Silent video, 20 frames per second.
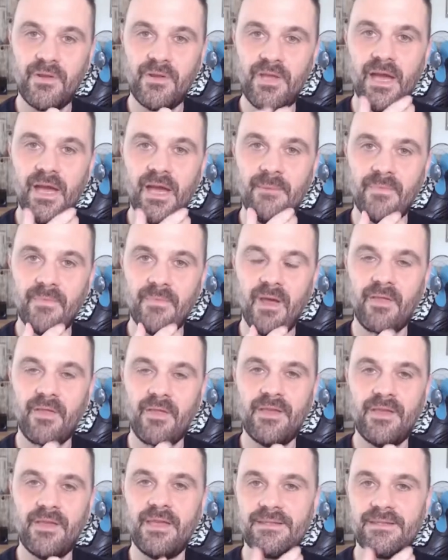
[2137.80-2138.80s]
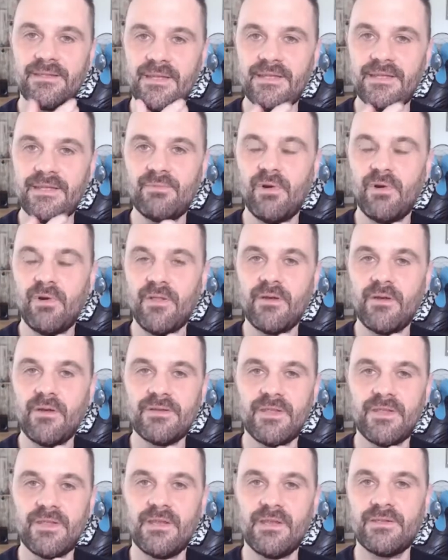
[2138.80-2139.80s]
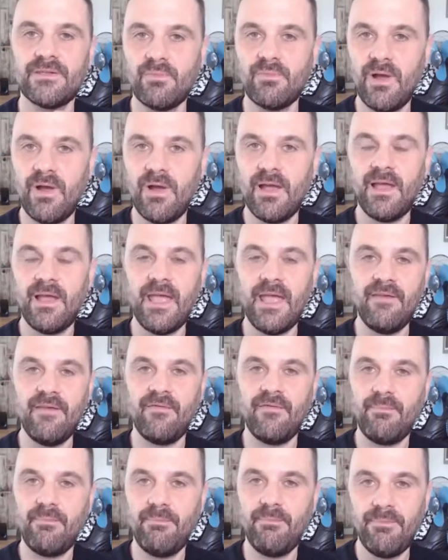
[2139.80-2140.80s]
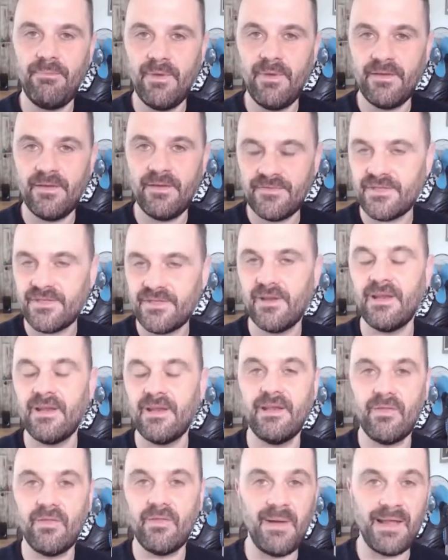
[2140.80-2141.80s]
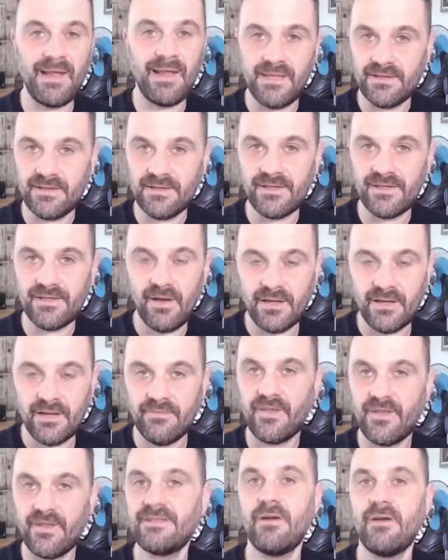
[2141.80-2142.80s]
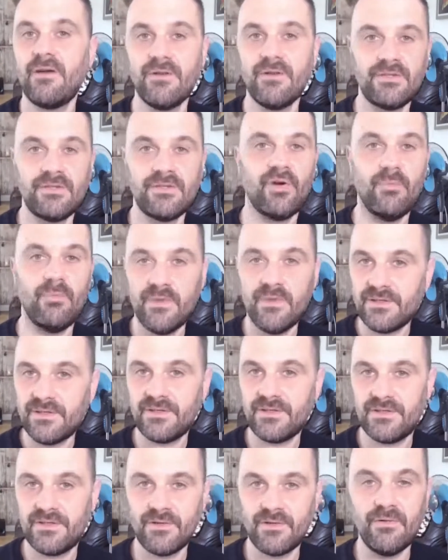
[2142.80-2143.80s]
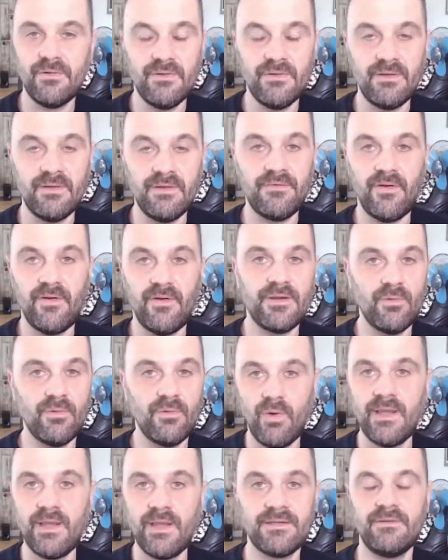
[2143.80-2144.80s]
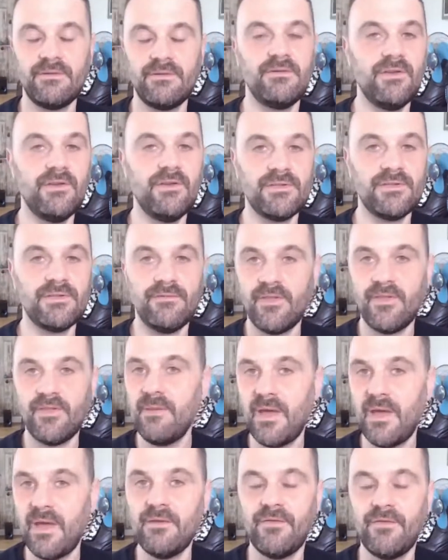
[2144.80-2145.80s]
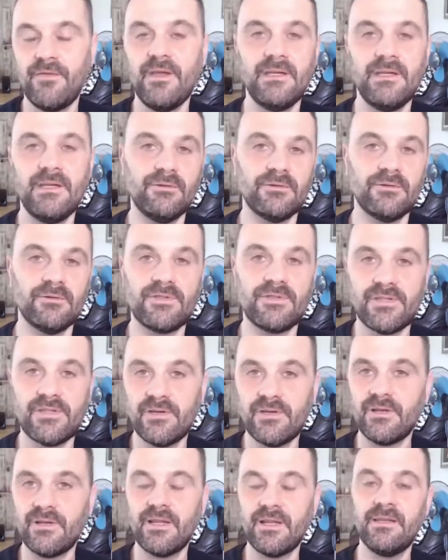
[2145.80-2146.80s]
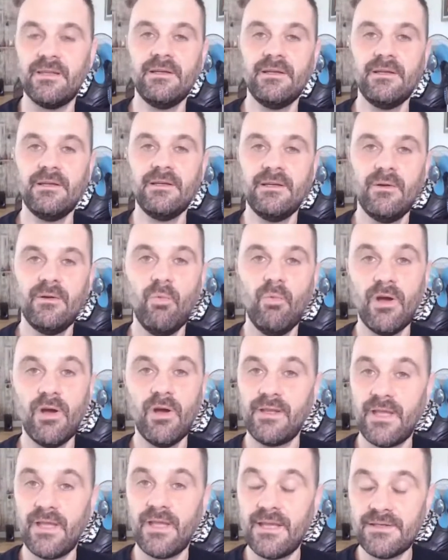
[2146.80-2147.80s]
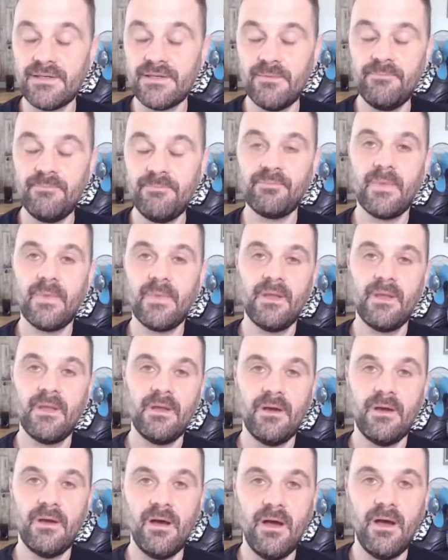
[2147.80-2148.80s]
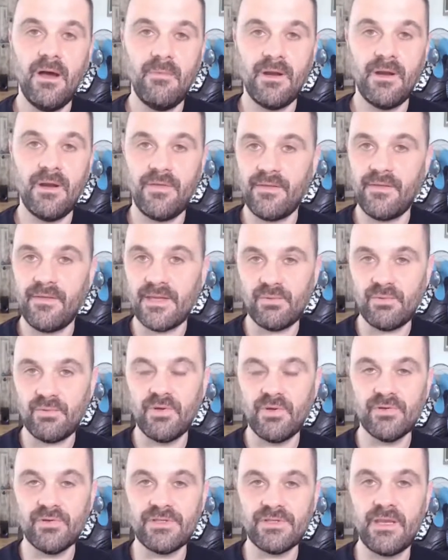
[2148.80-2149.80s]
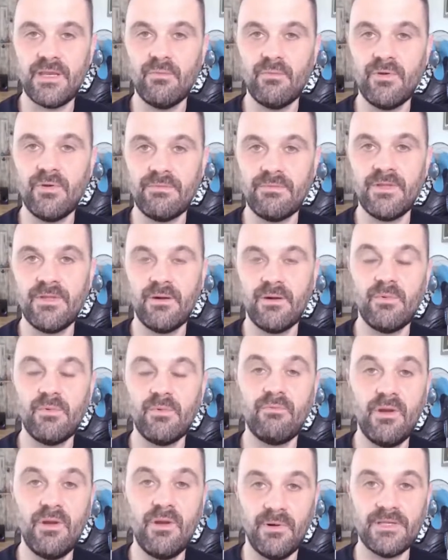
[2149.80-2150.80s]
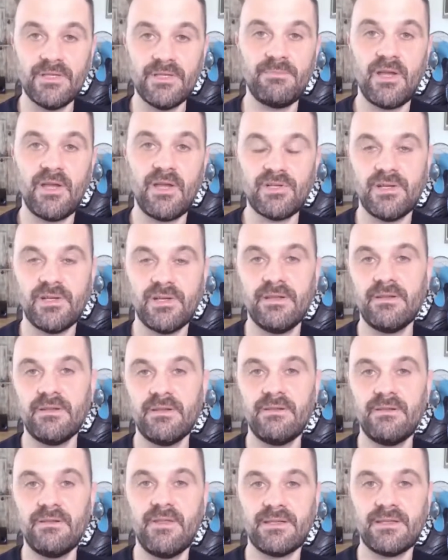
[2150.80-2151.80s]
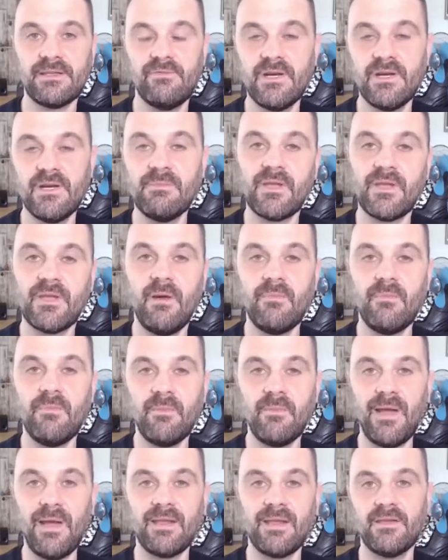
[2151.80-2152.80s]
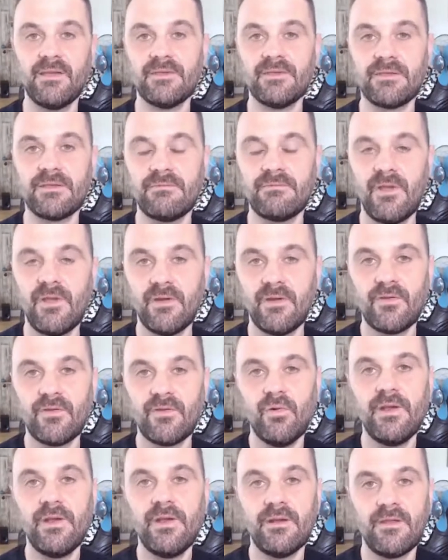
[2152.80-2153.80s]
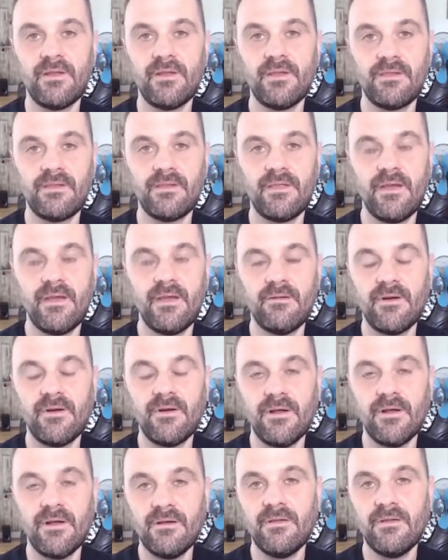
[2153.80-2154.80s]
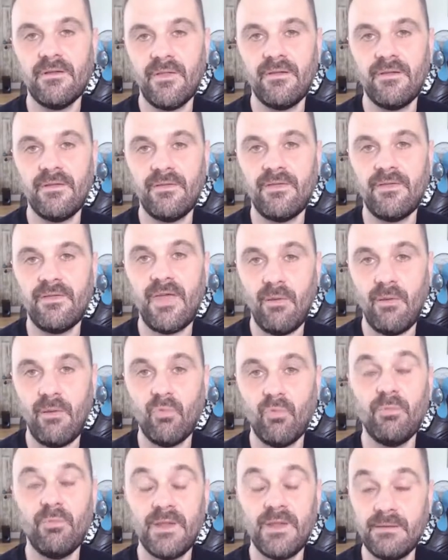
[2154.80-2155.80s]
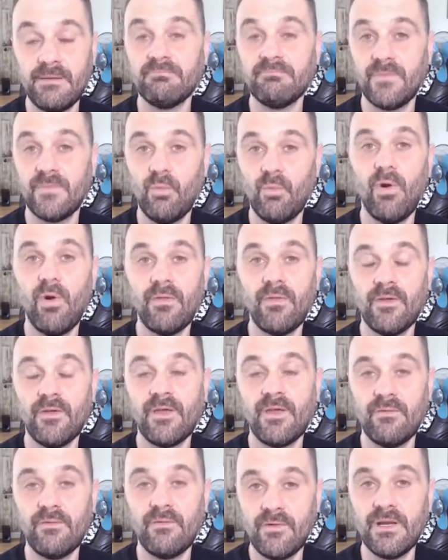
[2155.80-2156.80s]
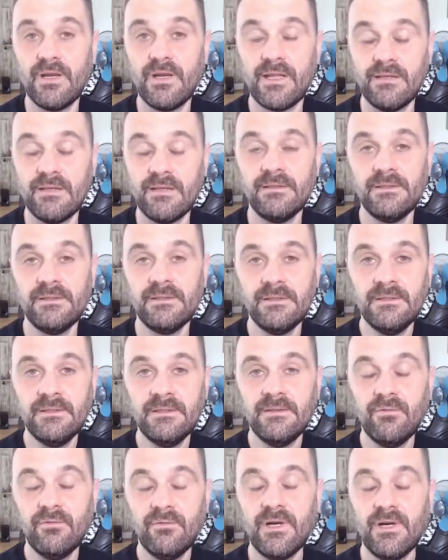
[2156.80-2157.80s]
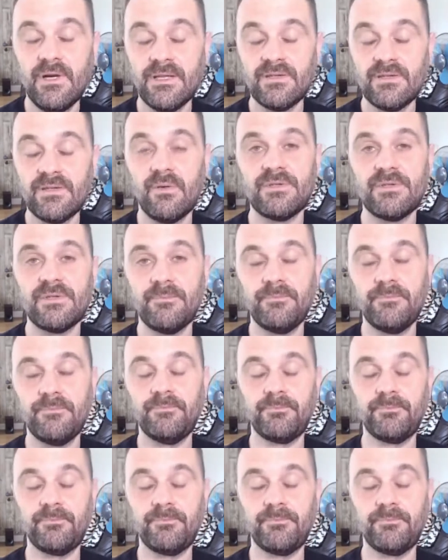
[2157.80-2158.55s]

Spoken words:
Yeah, I think it's one of those things where if certainly on the banking side, if they don't adopt this soon and find a way to use it for their benefit, it will certainly work against them. And I think that's what you're seeing with Ripple, especially. That's really become the bankers' kind of coin, and I think that will be the one that they really adopt.